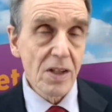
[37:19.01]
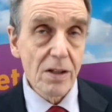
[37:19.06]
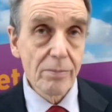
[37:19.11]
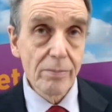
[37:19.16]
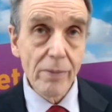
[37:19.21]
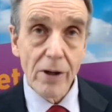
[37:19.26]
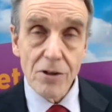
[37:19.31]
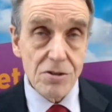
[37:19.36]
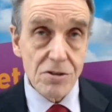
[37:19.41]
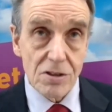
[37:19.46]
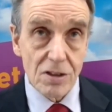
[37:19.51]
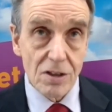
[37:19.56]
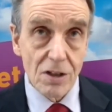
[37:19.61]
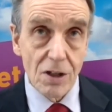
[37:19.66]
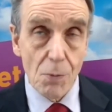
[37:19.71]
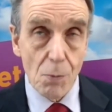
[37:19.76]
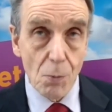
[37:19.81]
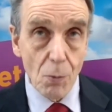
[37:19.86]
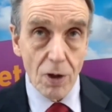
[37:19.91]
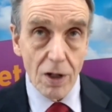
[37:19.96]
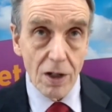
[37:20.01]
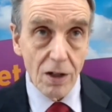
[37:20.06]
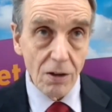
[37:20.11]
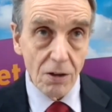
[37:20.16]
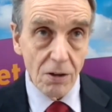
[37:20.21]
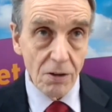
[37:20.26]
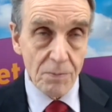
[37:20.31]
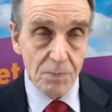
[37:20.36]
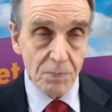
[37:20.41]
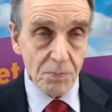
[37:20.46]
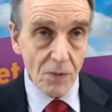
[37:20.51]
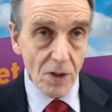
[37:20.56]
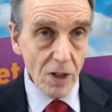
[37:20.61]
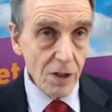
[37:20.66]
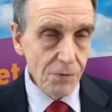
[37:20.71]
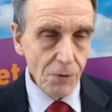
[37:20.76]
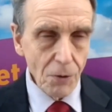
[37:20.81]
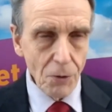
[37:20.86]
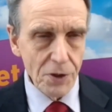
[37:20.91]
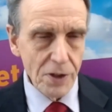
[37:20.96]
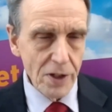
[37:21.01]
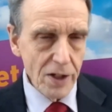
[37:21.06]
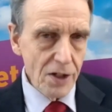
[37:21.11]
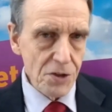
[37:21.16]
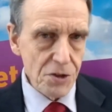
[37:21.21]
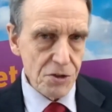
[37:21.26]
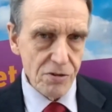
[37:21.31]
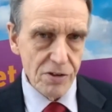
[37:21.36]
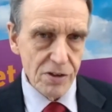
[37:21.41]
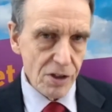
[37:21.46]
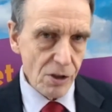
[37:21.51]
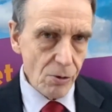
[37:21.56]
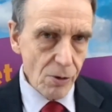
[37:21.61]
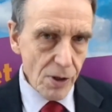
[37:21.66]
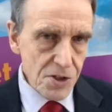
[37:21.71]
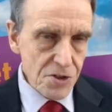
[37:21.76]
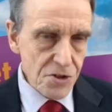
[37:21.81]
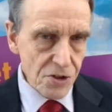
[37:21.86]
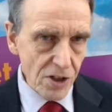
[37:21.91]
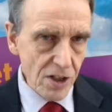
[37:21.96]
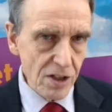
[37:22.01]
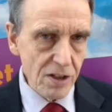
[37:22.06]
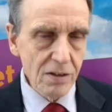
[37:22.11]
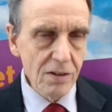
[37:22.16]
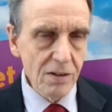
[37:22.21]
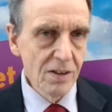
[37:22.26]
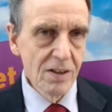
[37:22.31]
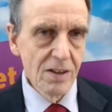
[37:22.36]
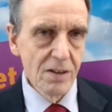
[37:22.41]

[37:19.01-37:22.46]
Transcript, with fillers: Most of them will avoid answering the question.